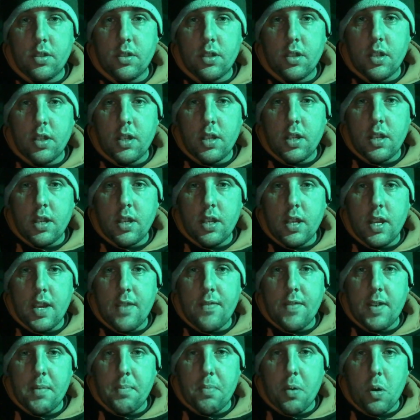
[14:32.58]
Evening,
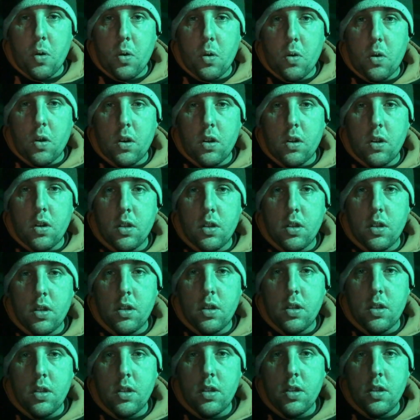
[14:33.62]
Port.
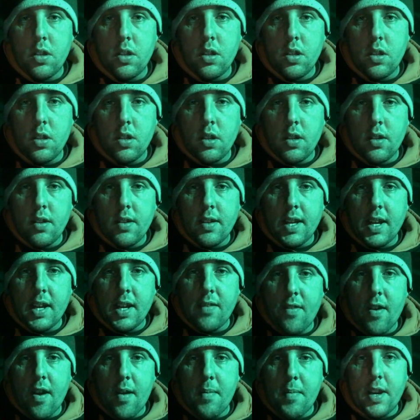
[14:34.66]
Thank you very
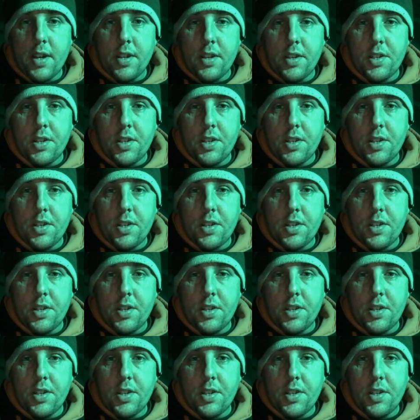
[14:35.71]
much.